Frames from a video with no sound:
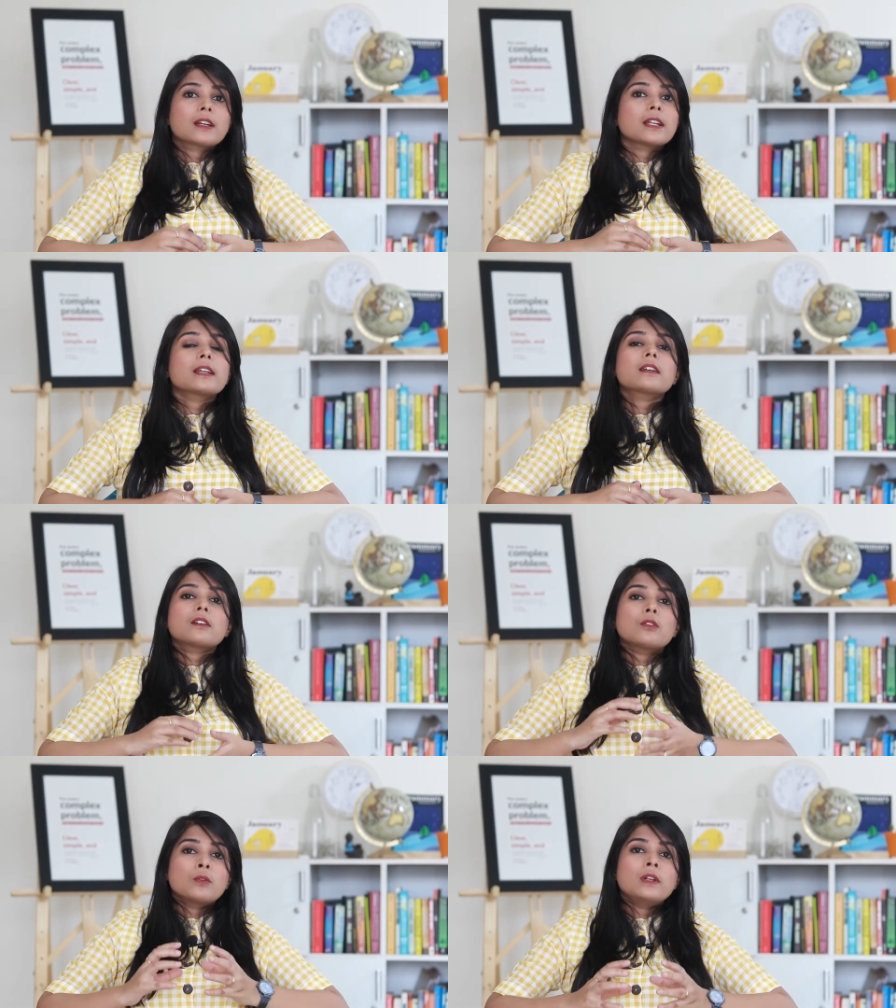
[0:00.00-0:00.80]
click
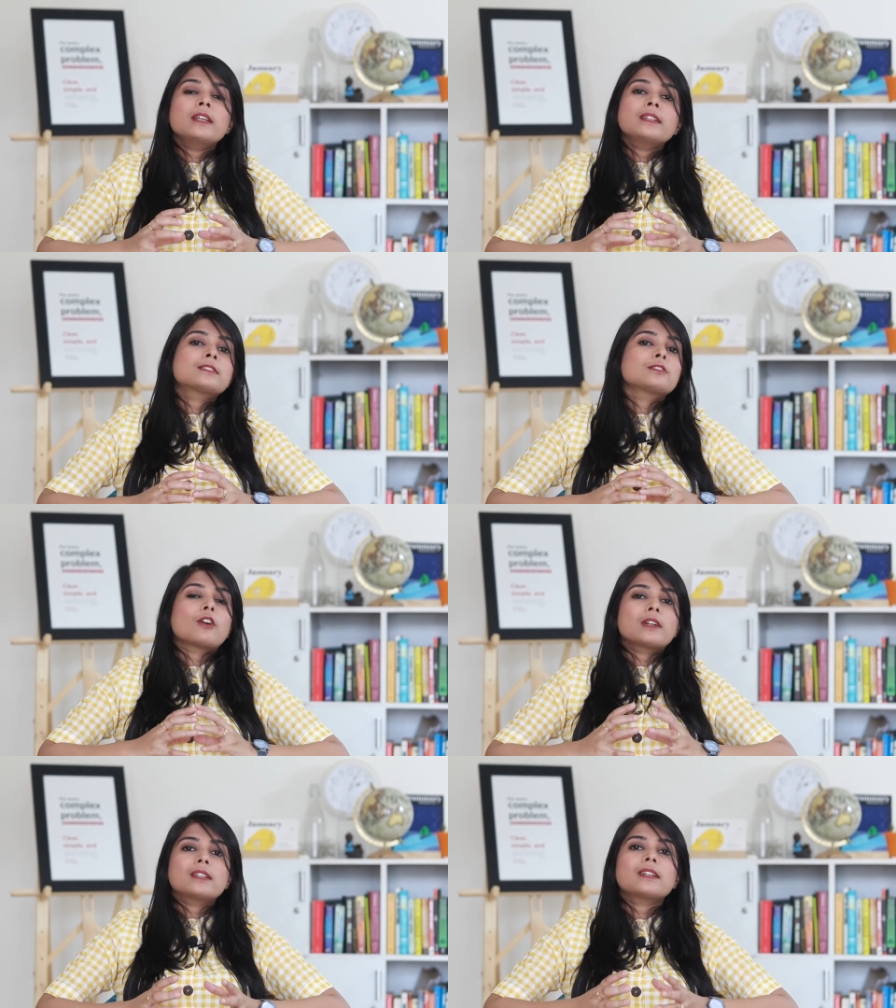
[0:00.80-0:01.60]
only is
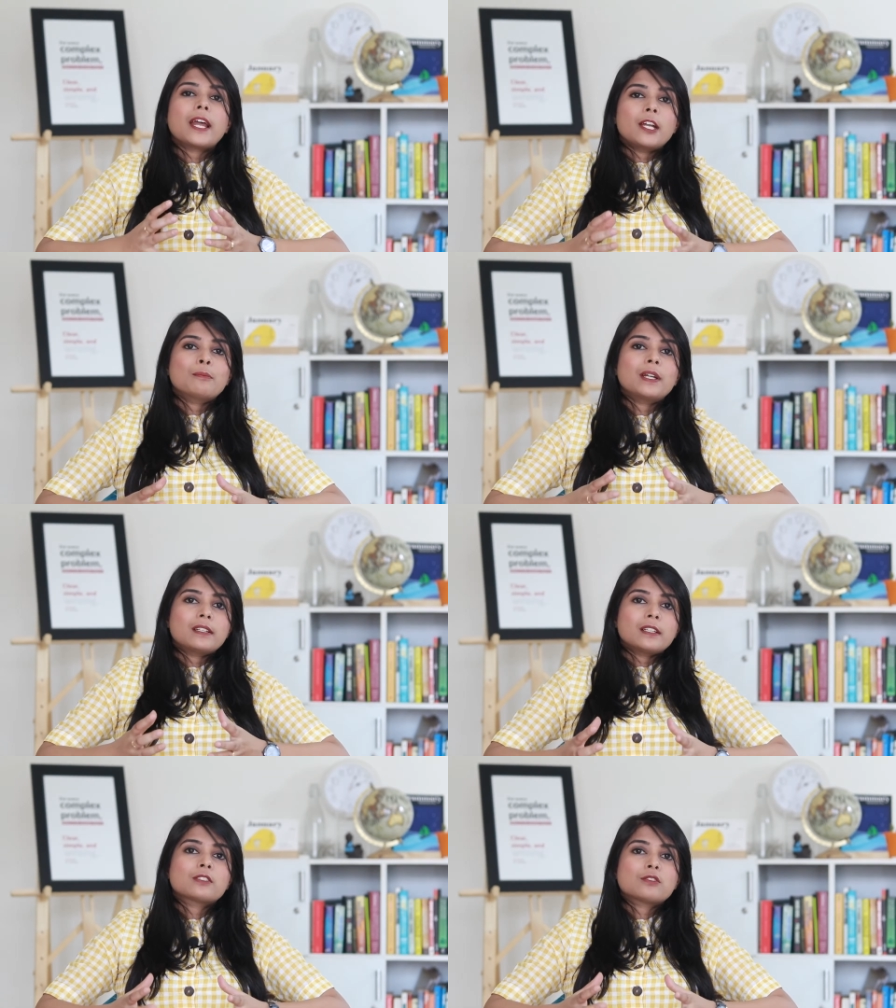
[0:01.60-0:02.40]
not the right
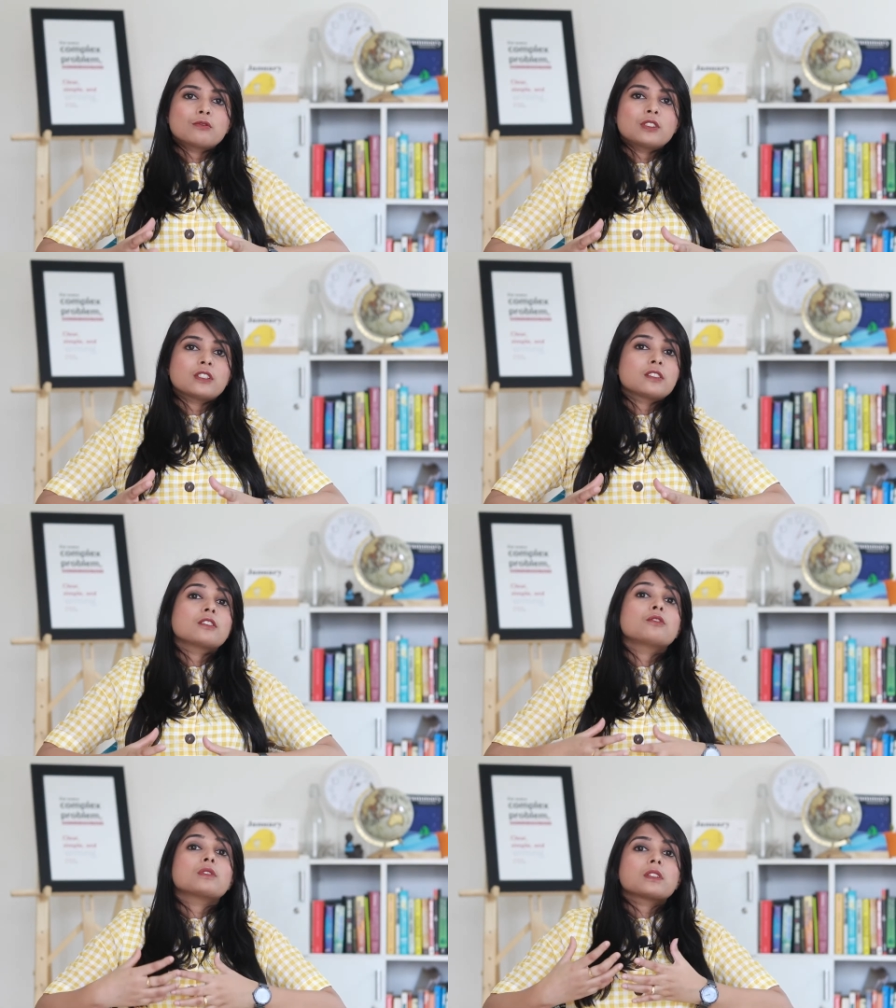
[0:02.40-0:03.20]
metrics to judge a
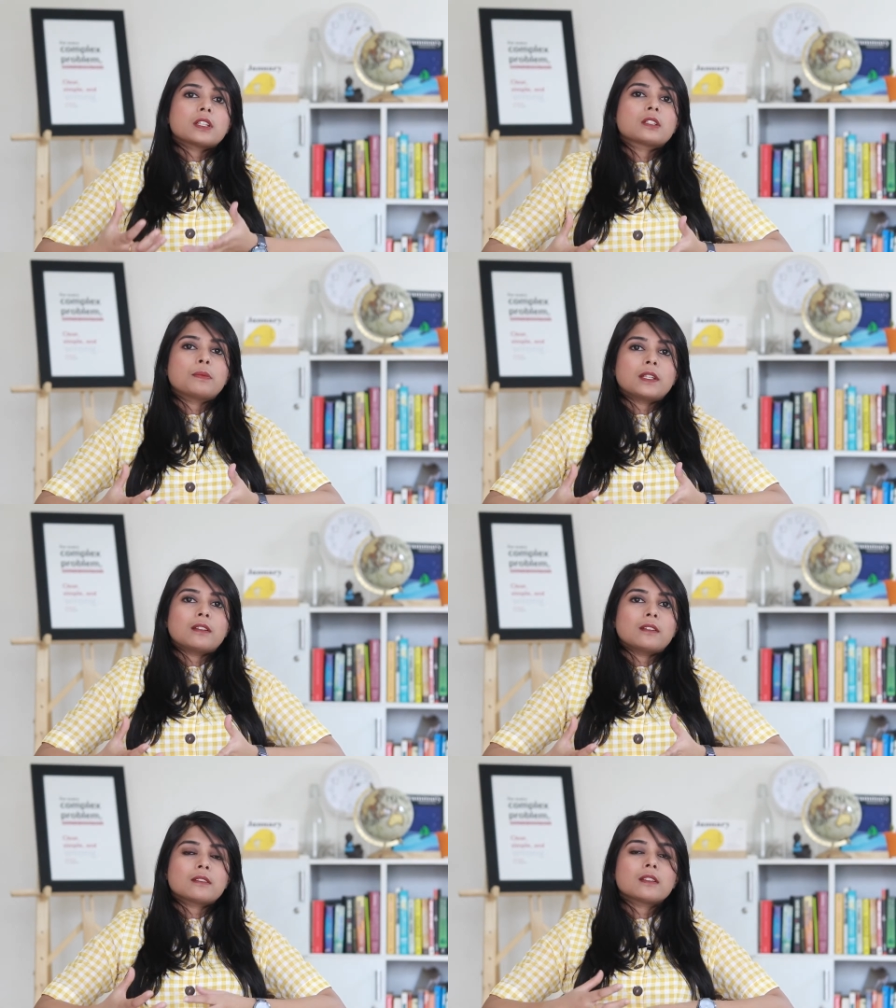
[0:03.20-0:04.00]
user
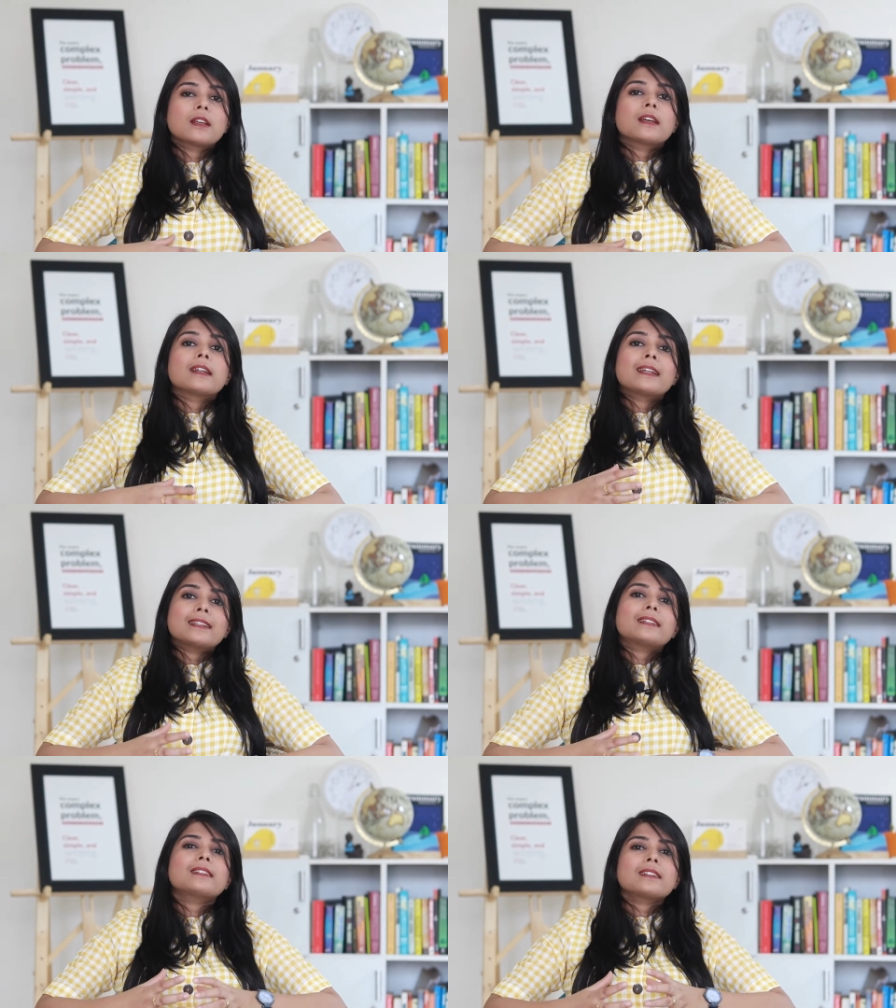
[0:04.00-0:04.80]
experience.
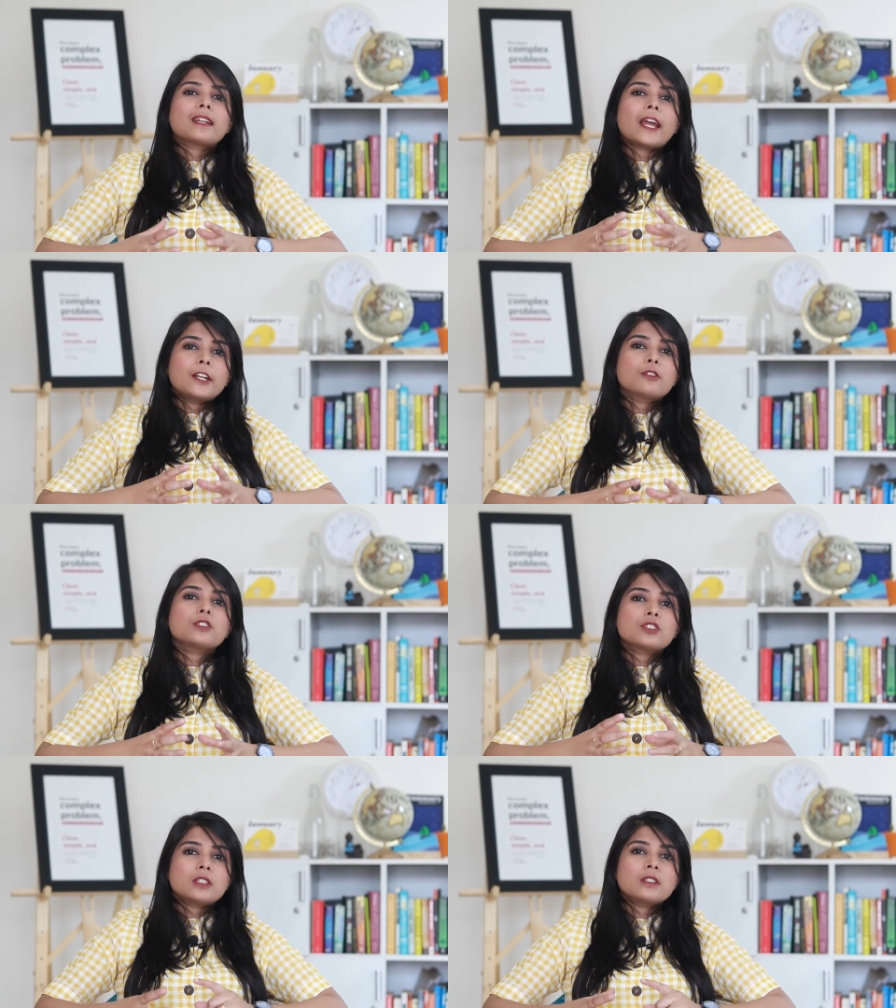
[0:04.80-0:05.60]
Rather, the right
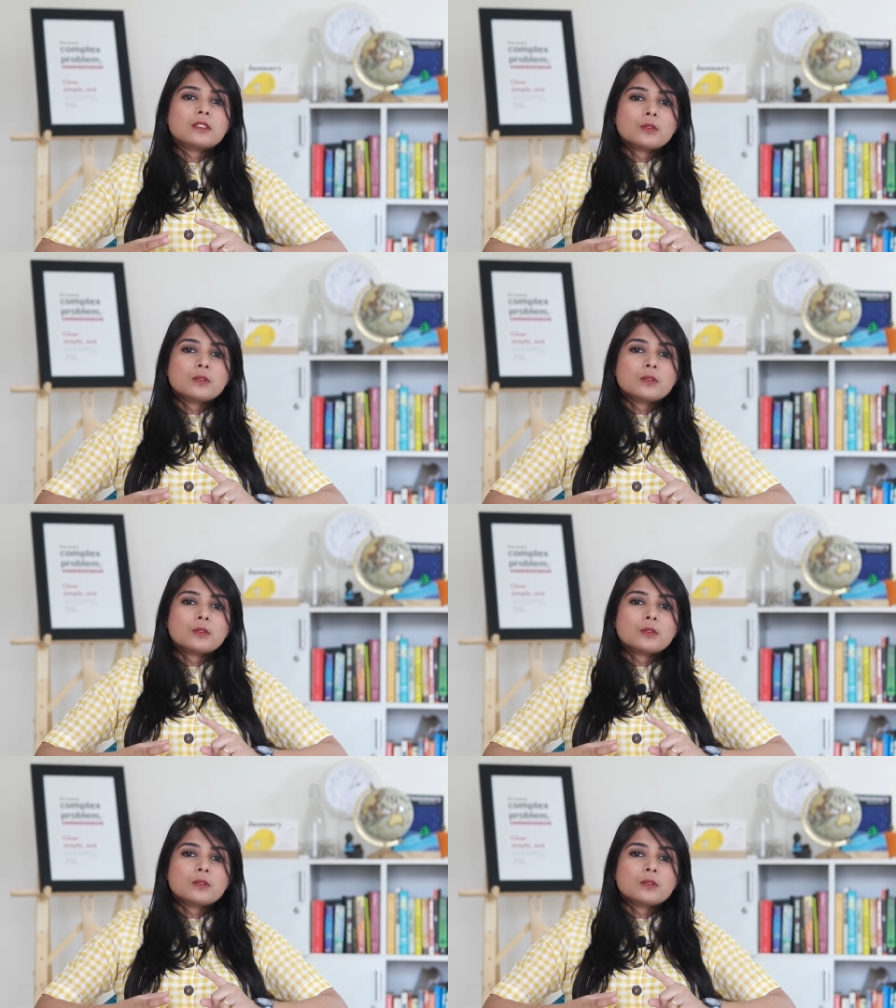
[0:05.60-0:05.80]
question is